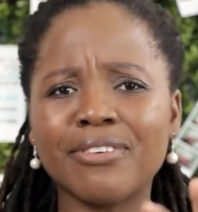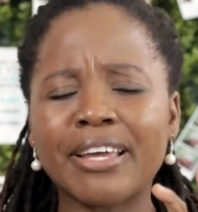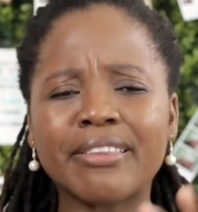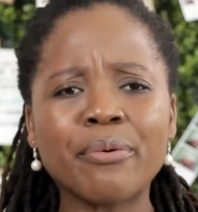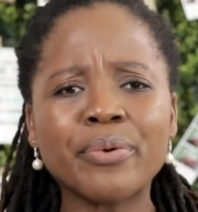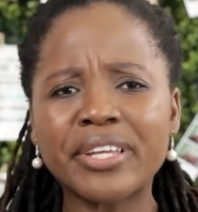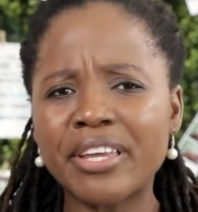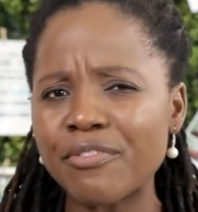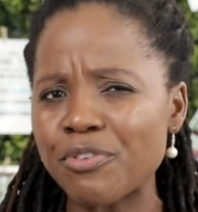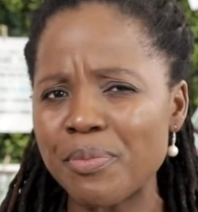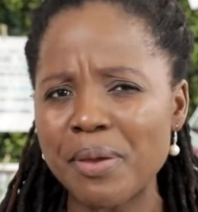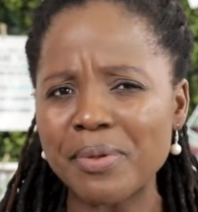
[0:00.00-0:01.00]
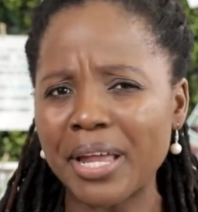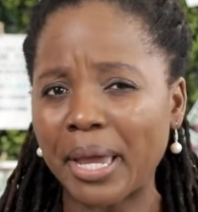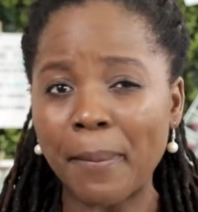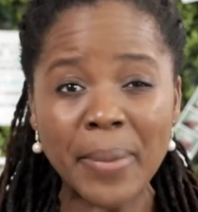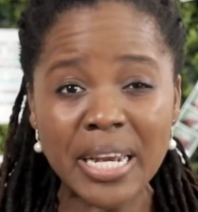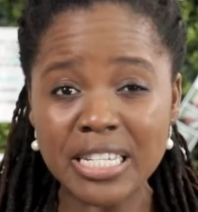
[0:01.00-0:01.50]
Like they would give you maybe like
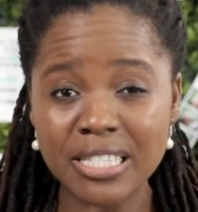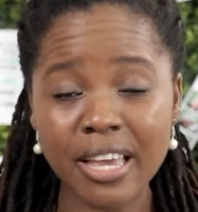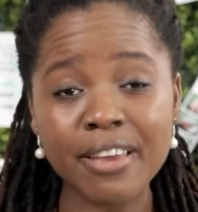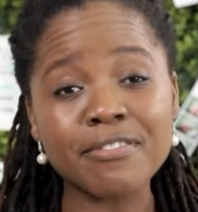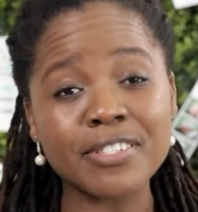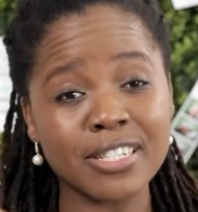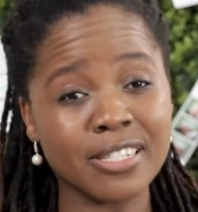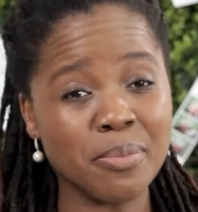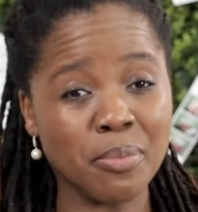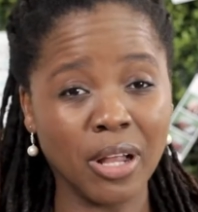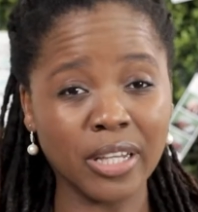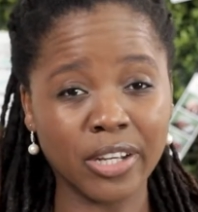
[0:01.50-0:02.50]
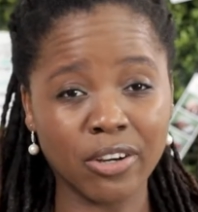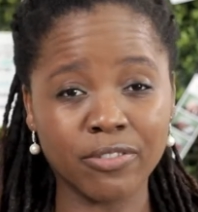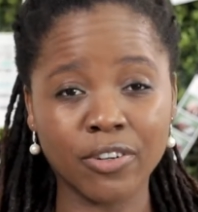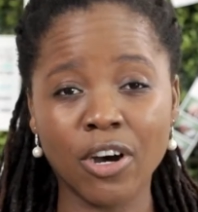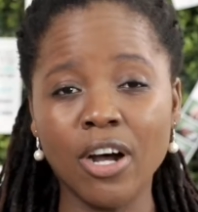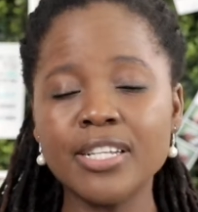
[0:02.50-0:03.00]
a minister if it's a symbolic
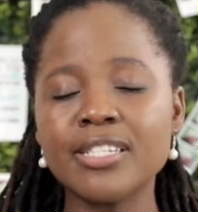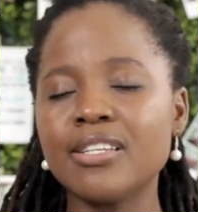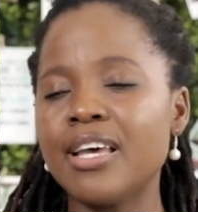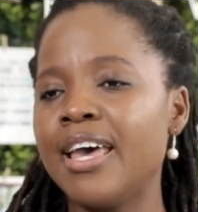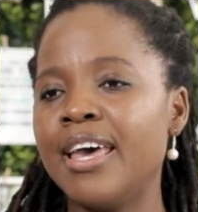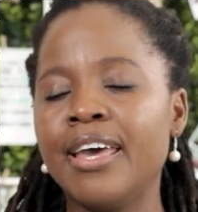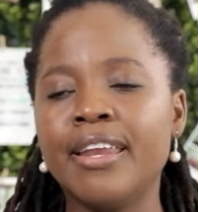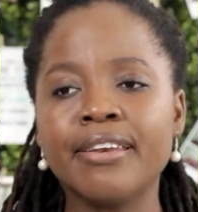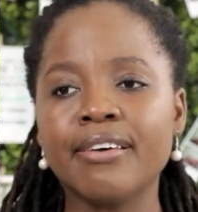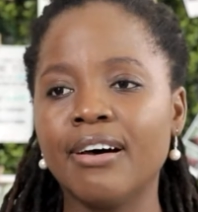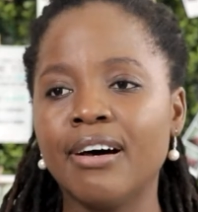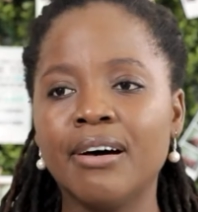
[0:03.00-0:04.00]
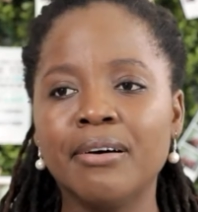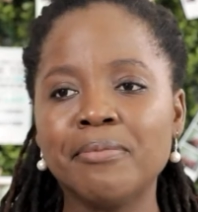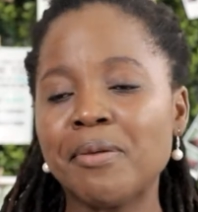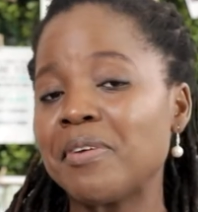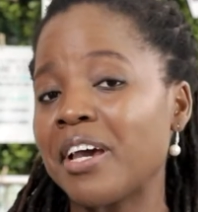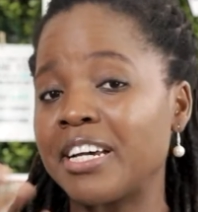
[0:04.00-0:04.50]
of course, and
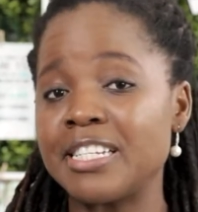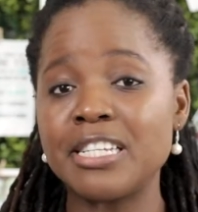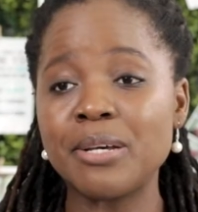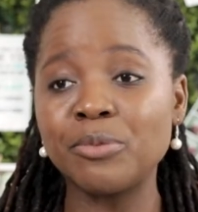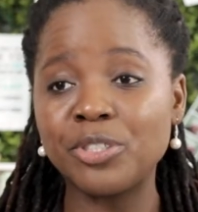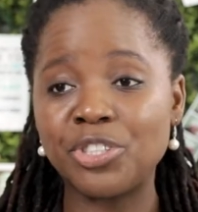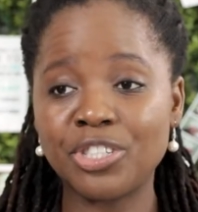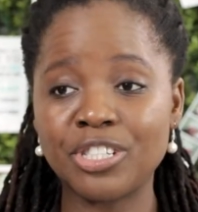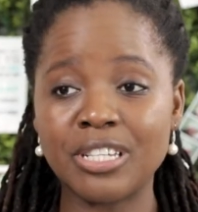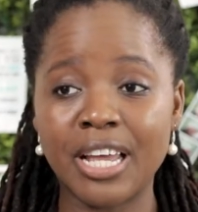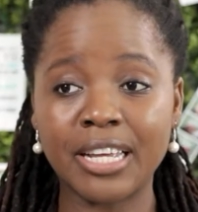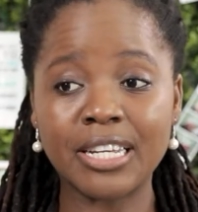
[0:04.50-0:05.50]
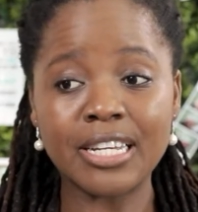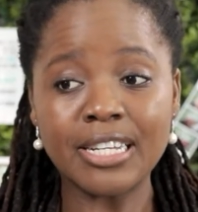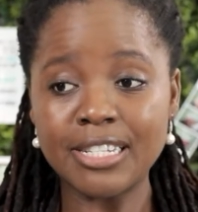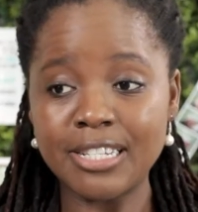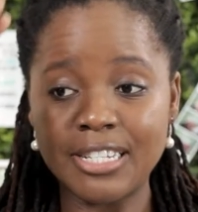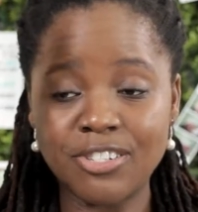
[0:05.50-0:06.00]
maybe a gazebo, just like
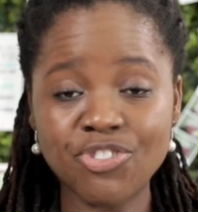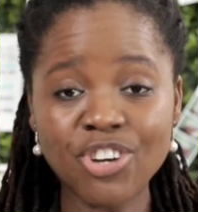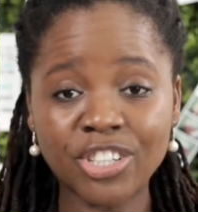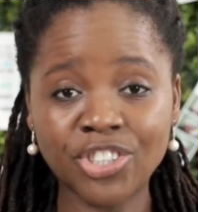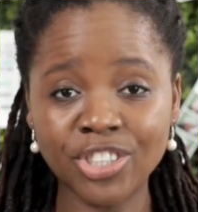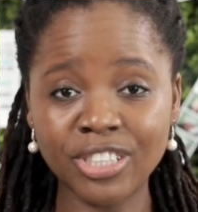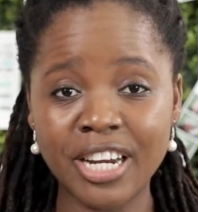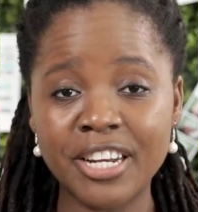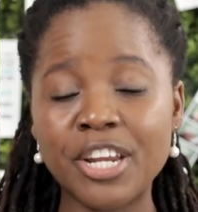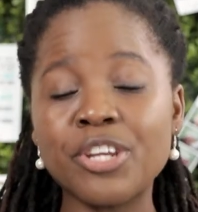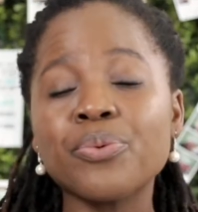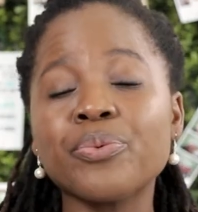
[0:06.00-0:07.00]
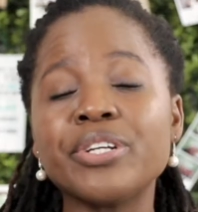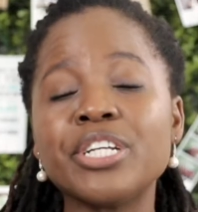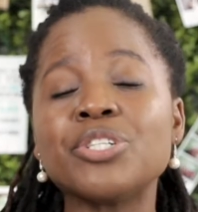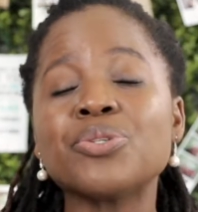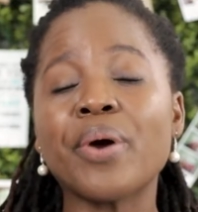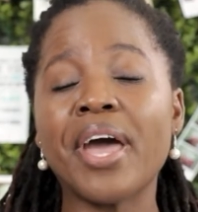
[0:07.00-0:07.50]
the structure, and then you would
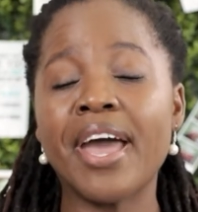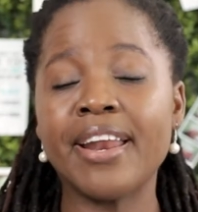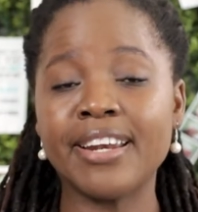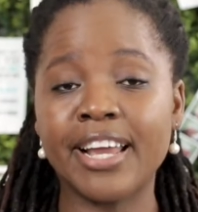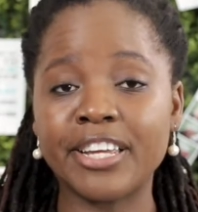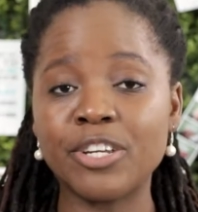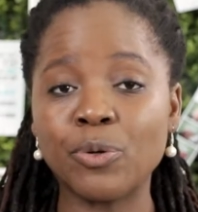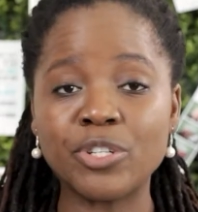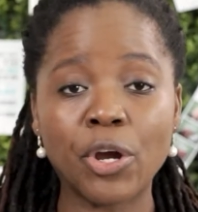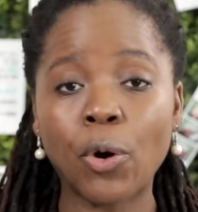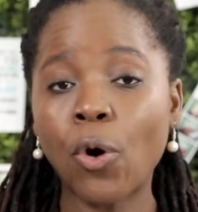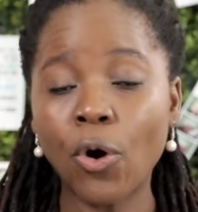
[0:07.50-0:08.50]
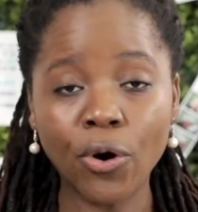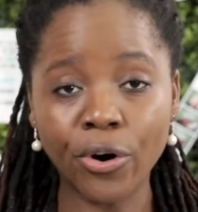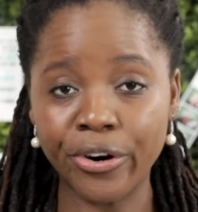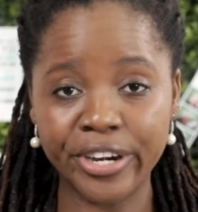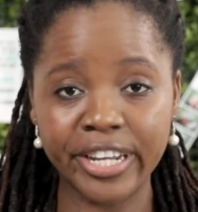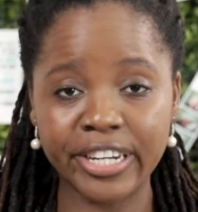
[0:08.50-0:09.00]
need to add like your decor
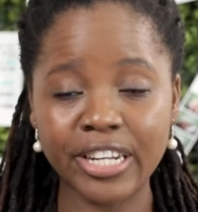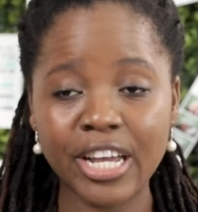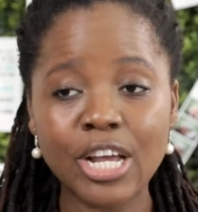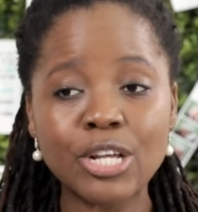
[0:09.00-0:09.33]
on it.